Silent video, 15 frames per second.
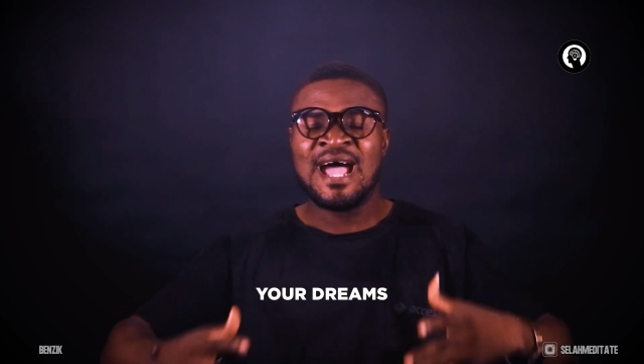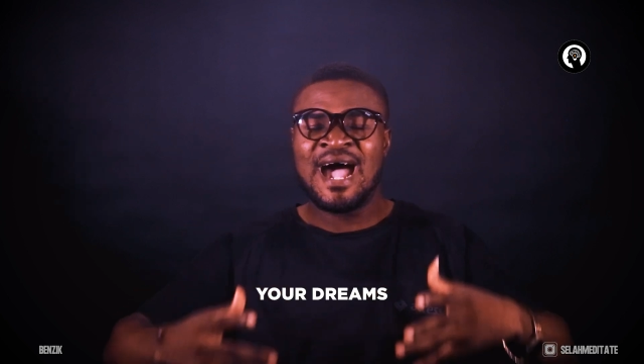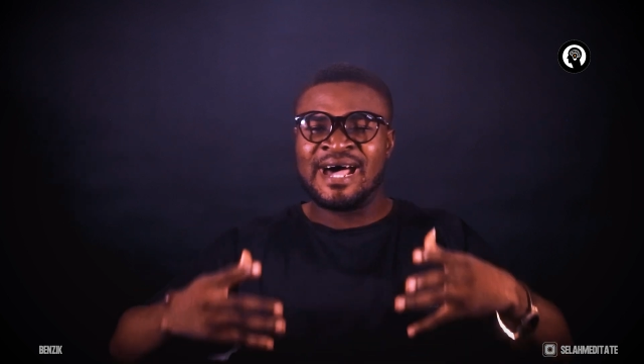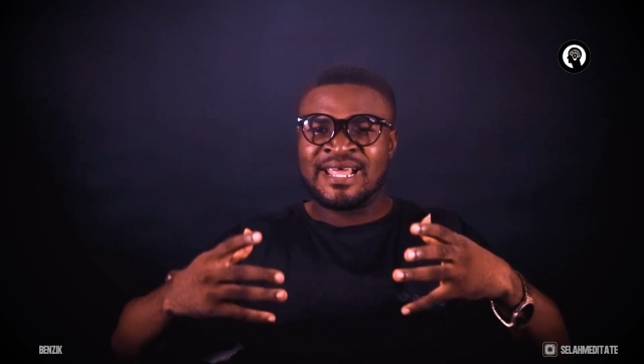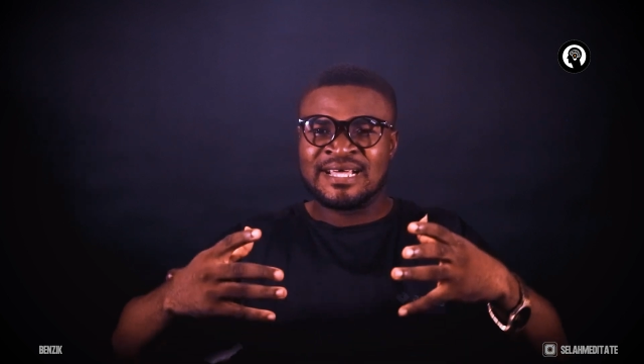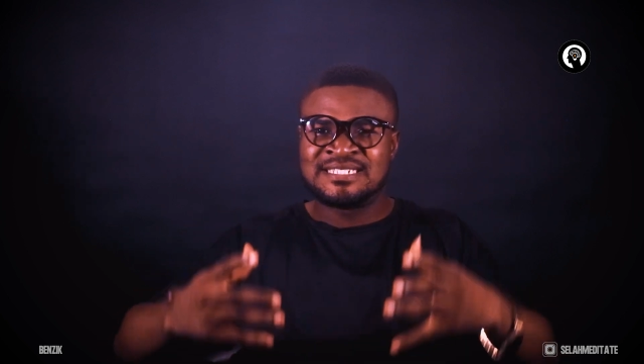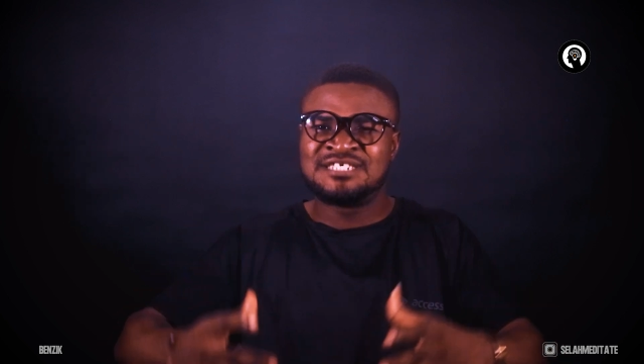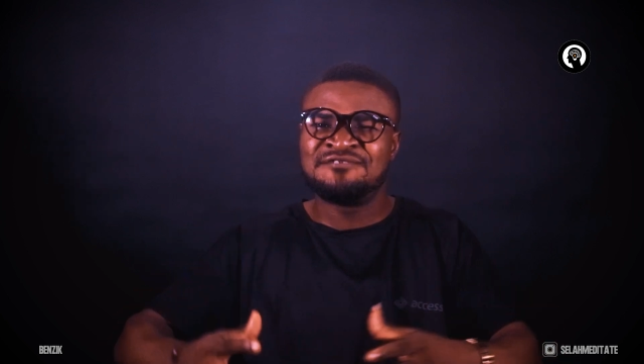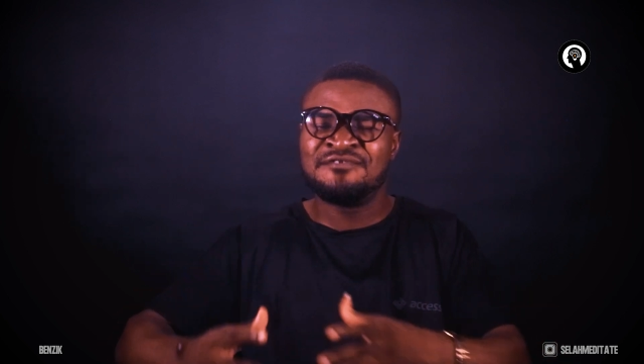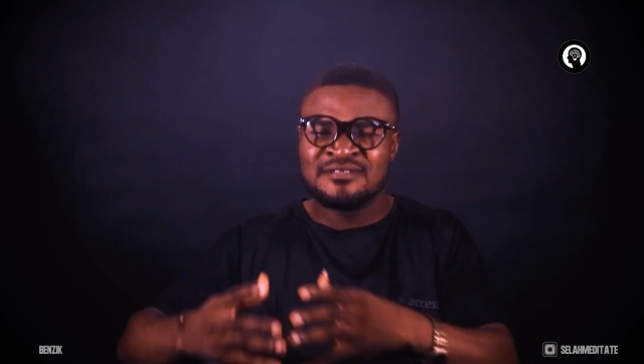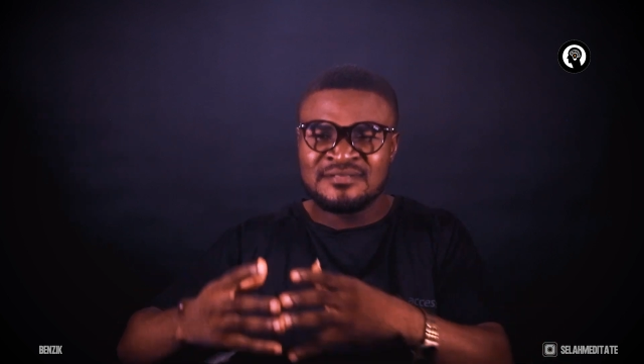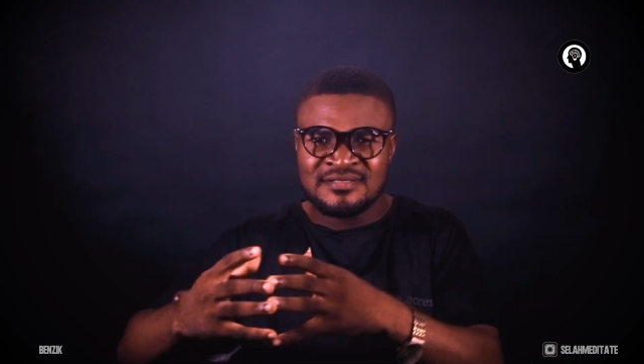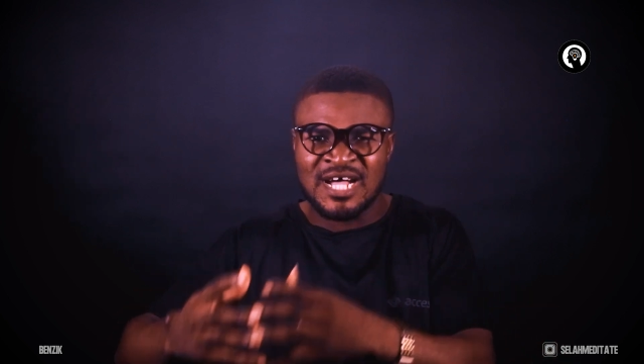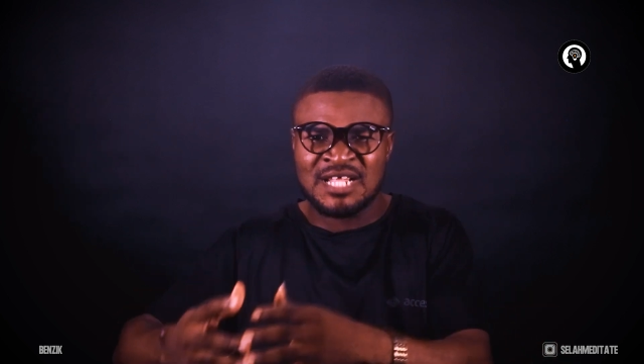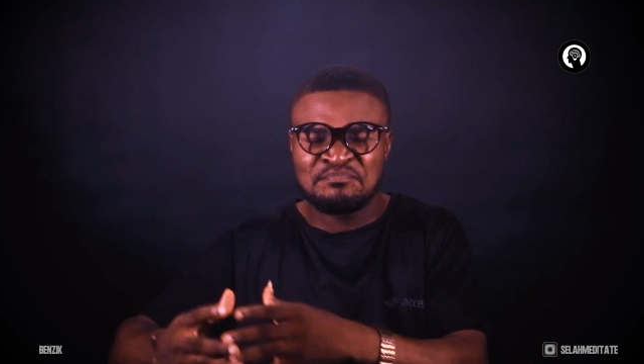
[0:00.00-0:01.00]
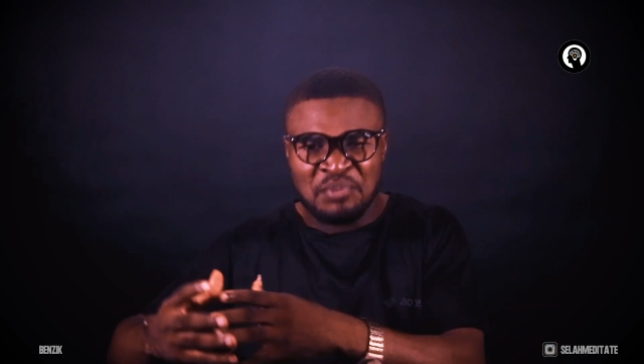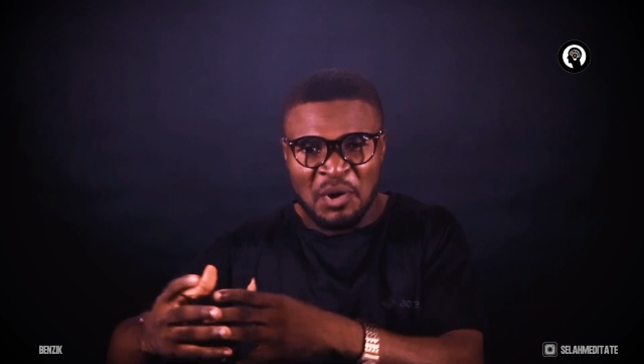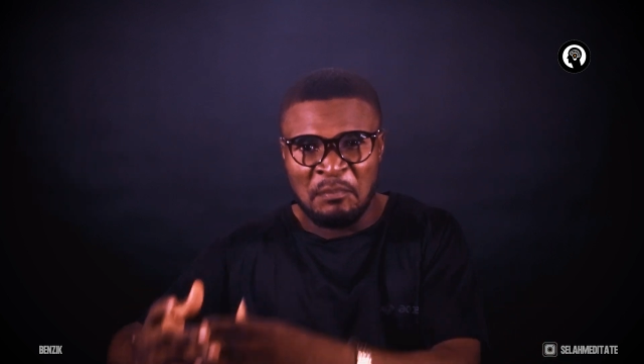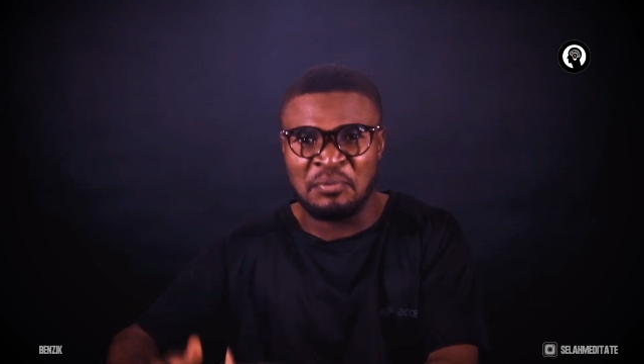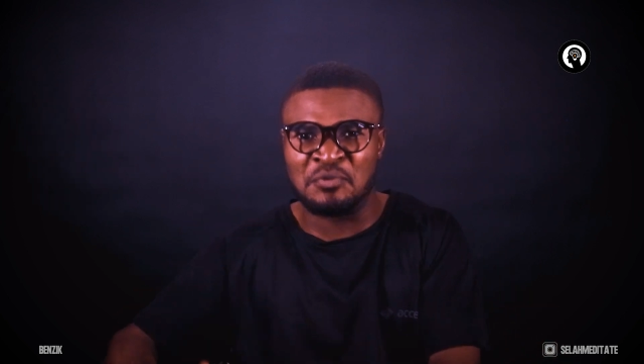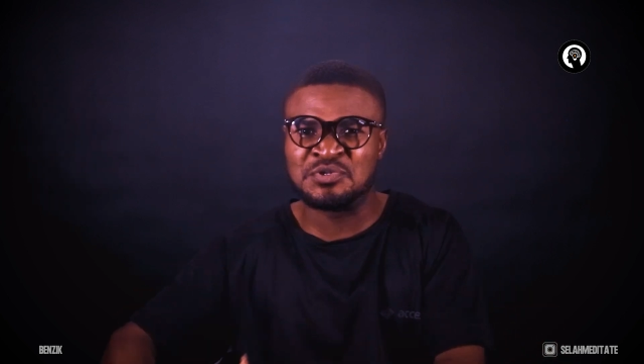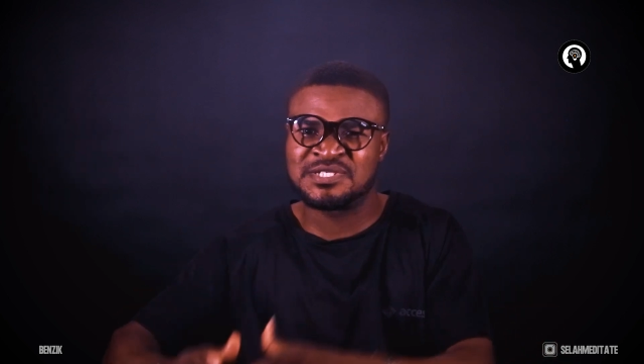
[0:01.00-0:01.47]
and achieving that
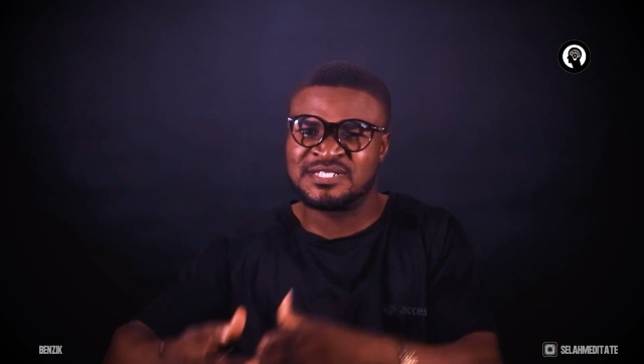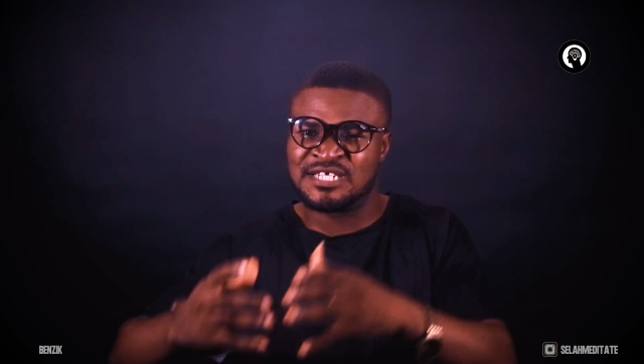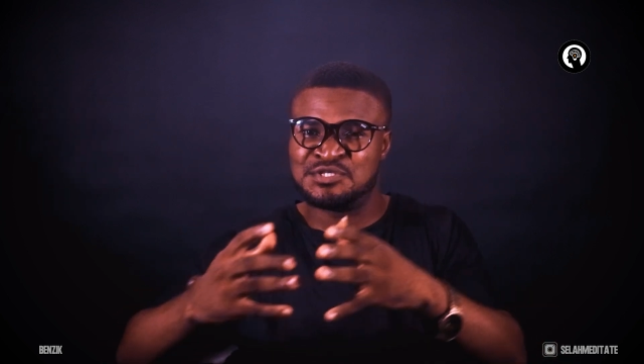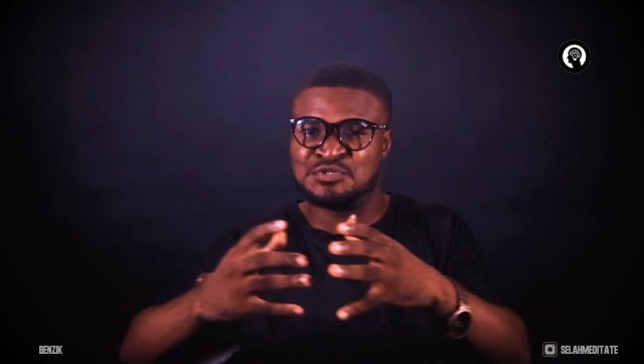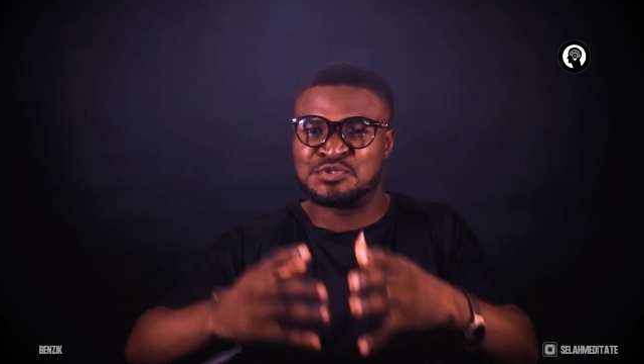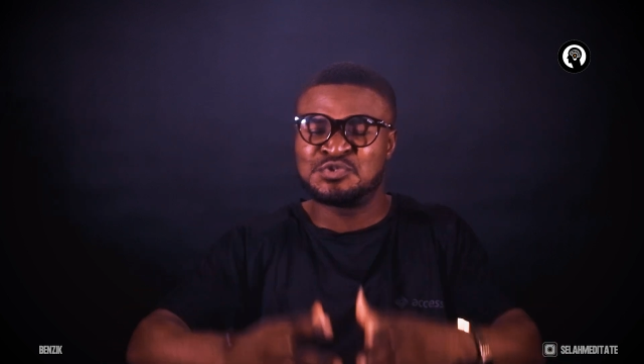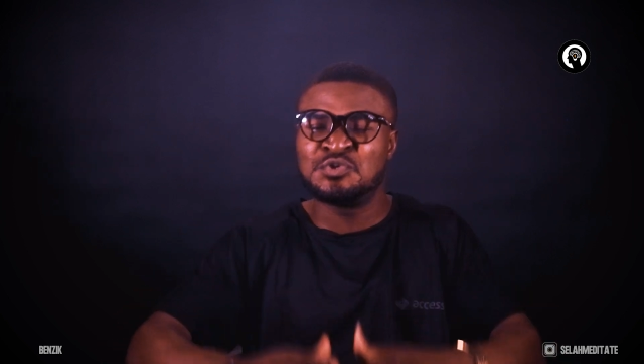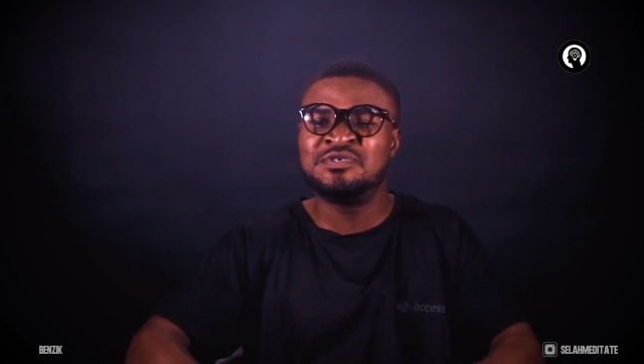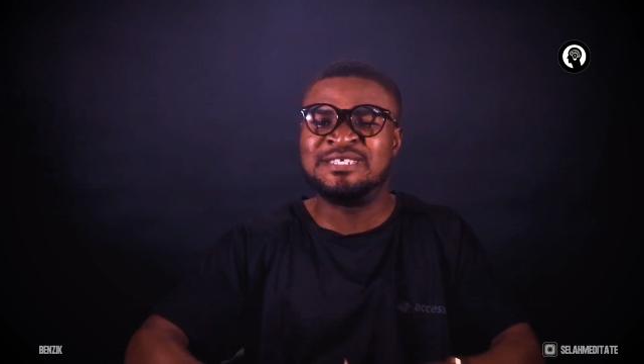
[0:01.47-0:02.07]
purpose that you so